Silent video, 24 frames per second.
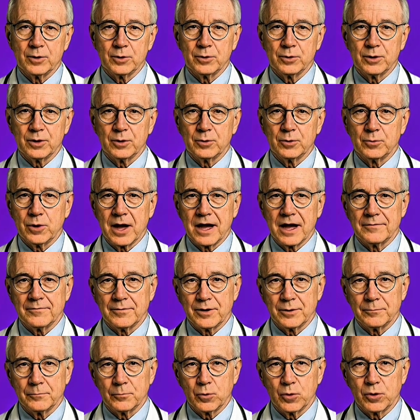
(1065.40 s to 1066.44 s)
And
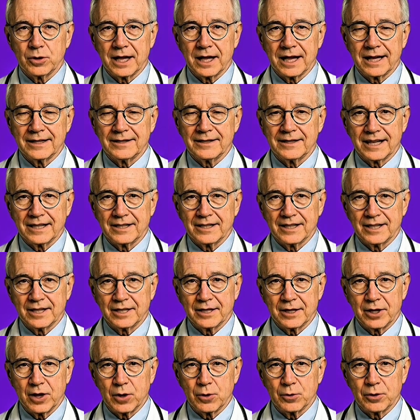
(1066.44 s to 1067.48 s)
remember, fixing your
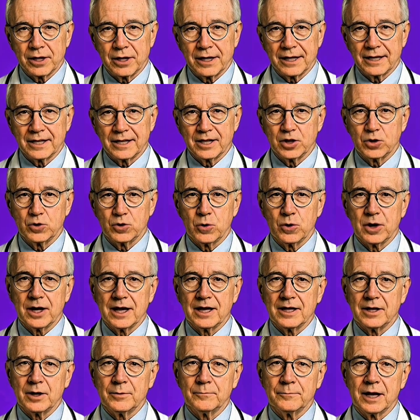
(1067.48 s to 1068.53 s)
sleep is only
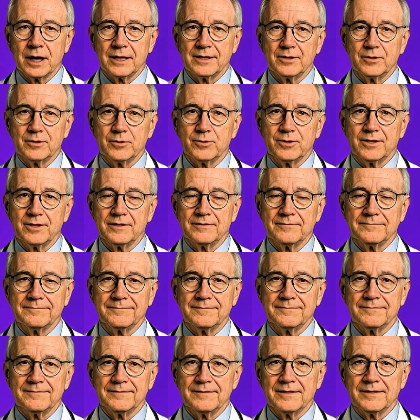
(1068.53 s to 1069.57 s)
part of the picture.
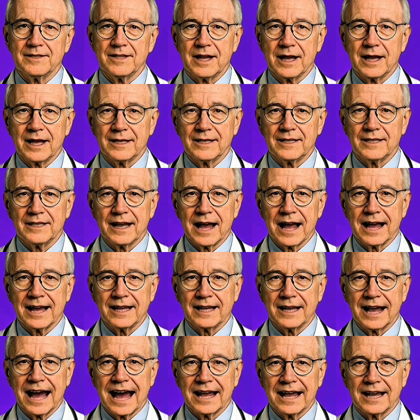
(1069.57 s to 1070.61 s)
If you're
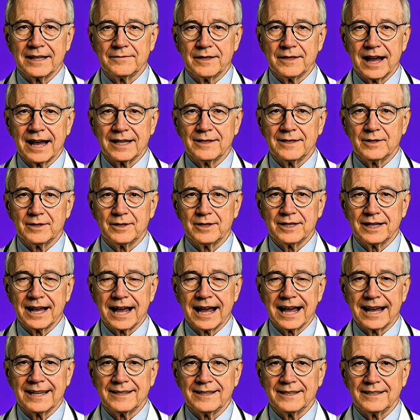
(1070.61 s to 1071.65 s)
still making this
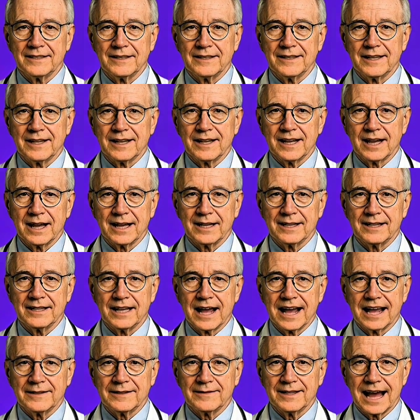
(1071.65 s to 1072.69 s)
one common morning
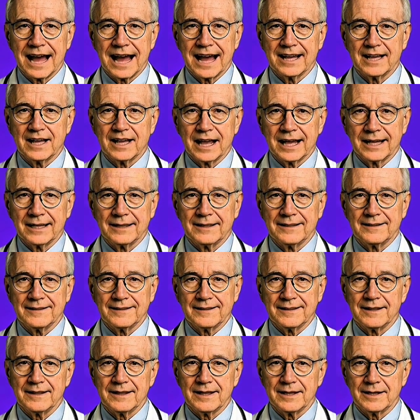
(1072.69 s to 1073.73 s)
mistake,
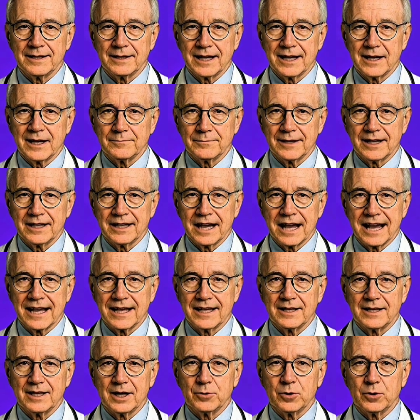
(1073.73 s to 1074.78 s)
you could be weakening your
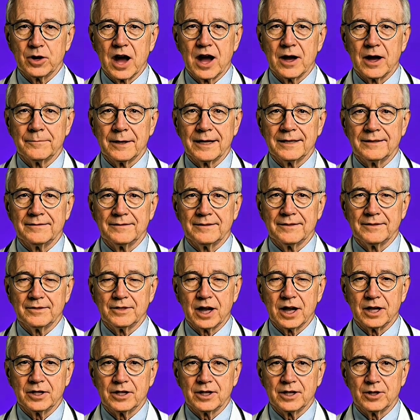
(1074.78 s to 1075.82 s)
muscles without
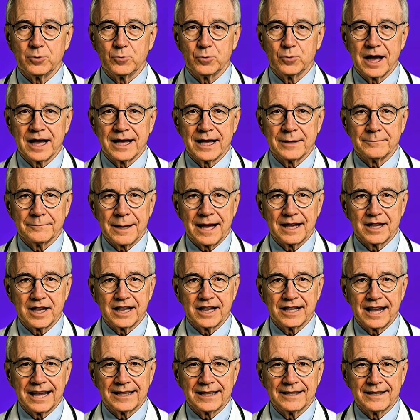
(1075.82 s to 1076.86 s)
even realizing it.
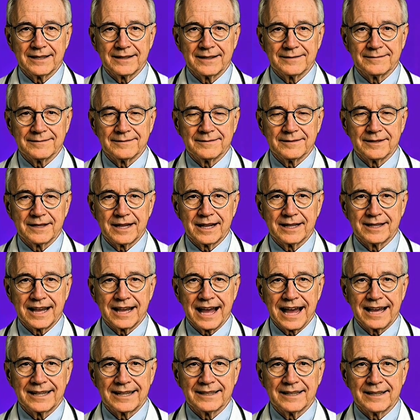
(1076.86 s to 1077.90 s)
Watch
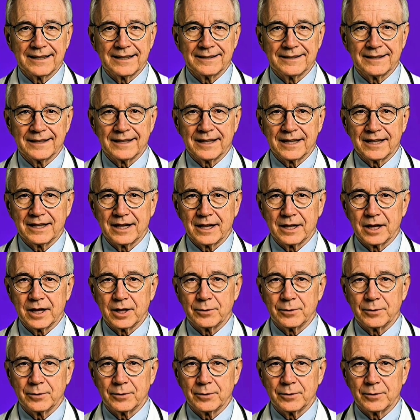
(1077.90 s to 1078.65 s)
this next.